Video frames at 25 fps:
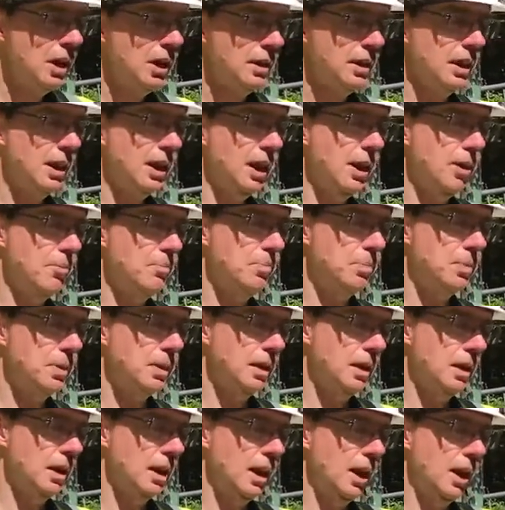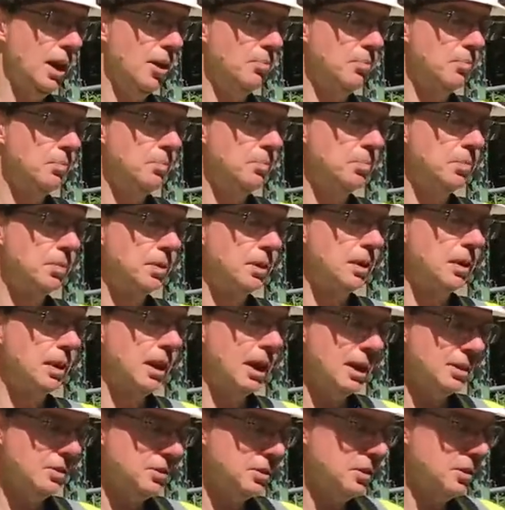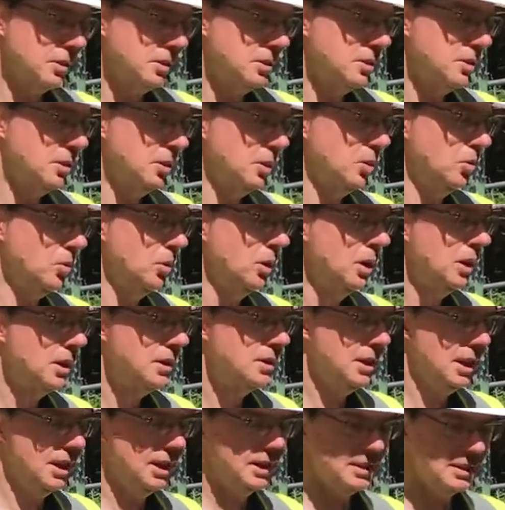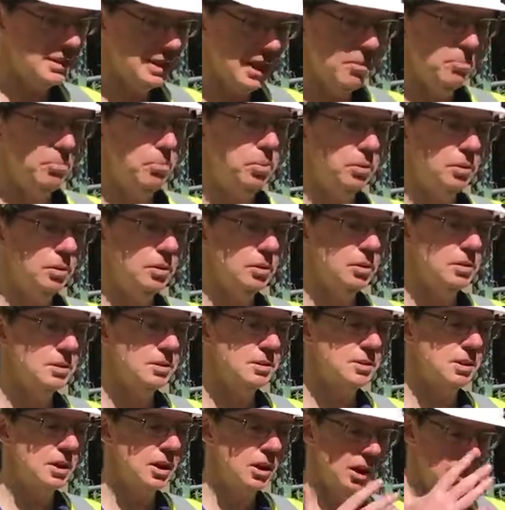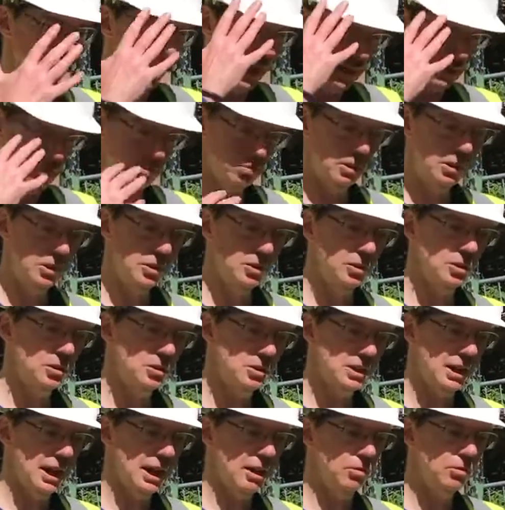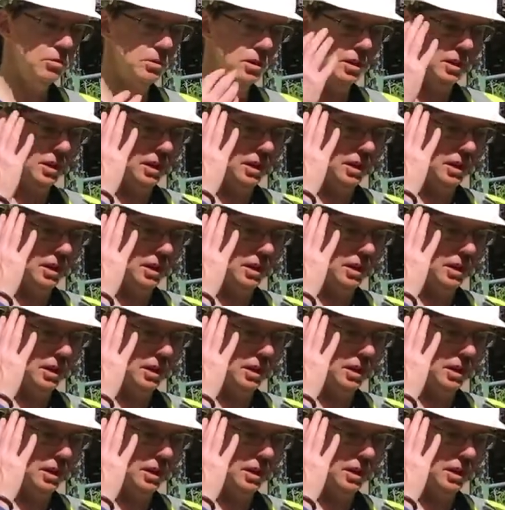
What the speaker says: They ask us to take samples as we go down